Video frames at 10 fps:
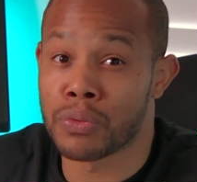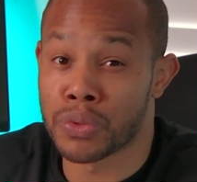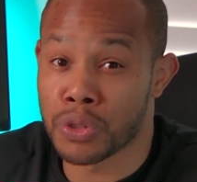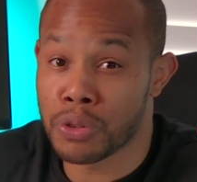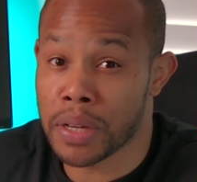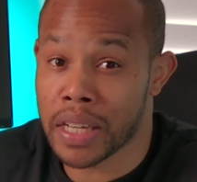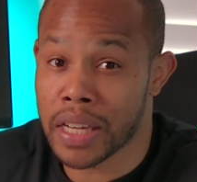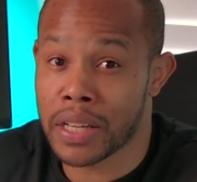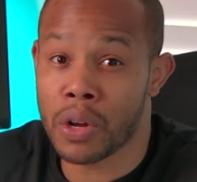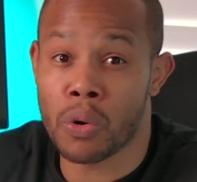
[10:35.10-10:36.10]
zooming
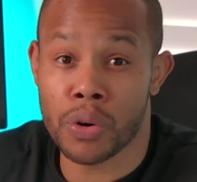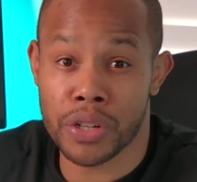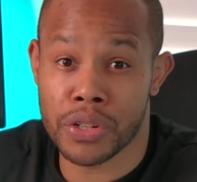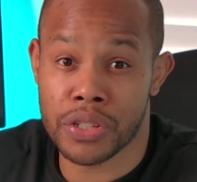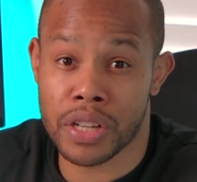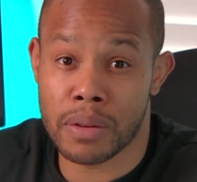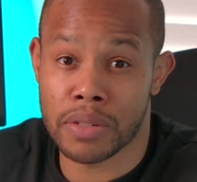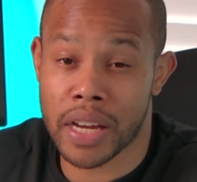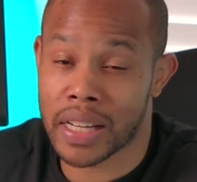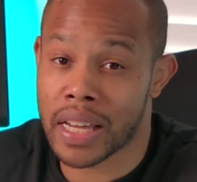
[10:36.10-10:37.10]
in on your
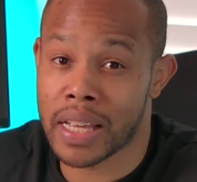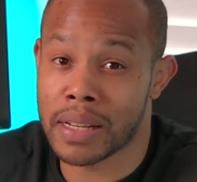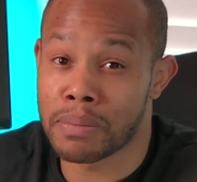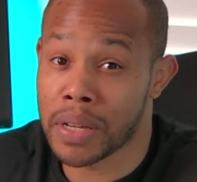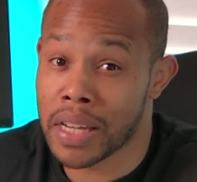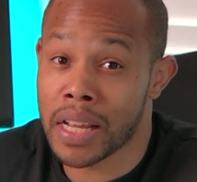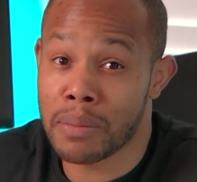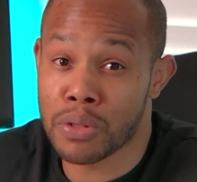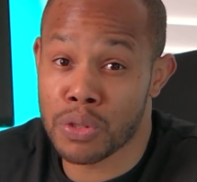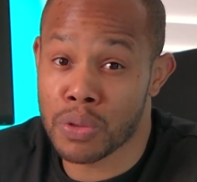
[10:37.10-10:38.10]
subject and being able
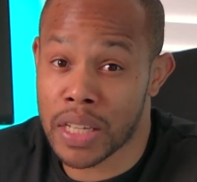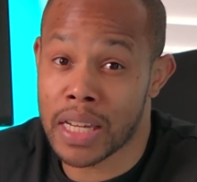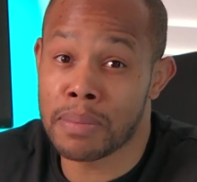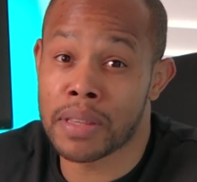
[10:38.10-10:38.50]
to keep